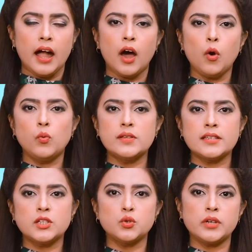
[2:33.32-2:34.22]
Her
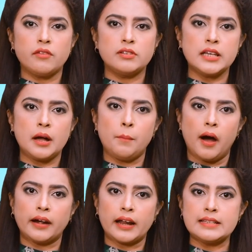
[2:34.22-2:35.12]
visit to Nevada
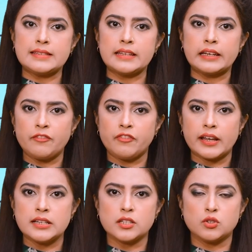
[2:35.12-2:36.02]
marked a
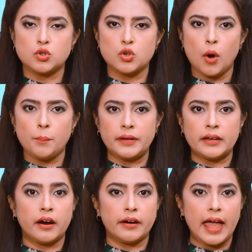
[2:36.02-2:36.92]
significant stop in
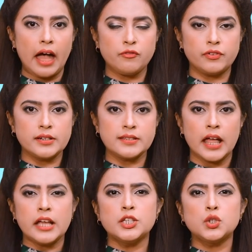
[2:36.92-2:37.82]
her efforts
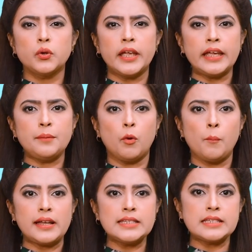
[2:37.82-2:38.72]
to gain
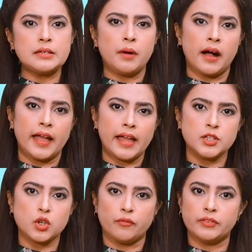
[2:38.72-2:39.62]
momentum
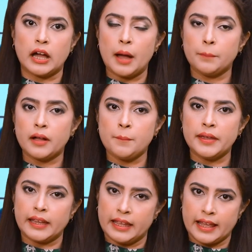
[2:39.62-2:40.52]
ahead of the
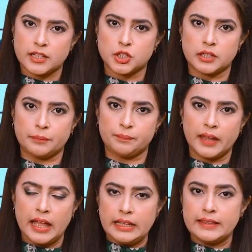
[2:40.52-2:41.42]
upcoming election.
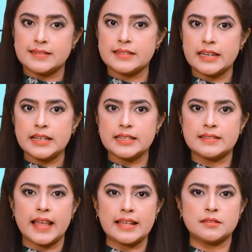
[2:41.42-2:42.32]
The state
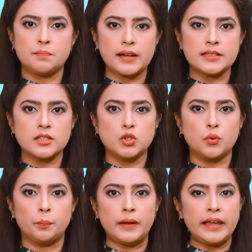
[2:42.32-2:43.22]
is expected
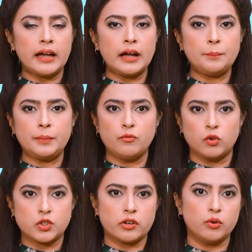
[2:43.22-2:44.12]
to play a
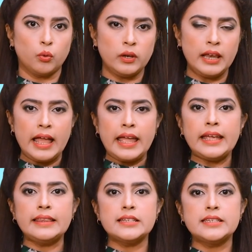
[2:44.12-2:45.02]
pivotal role
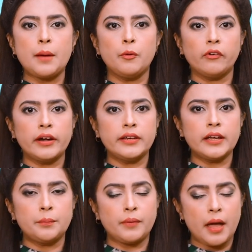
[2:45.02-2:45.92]
in the
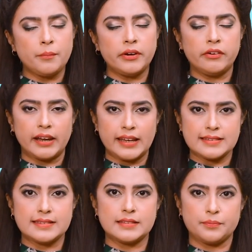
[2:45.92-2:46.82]
Democratic primary
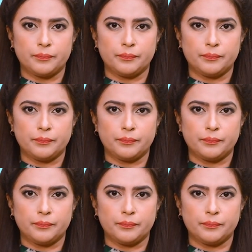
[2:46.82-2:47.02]
race.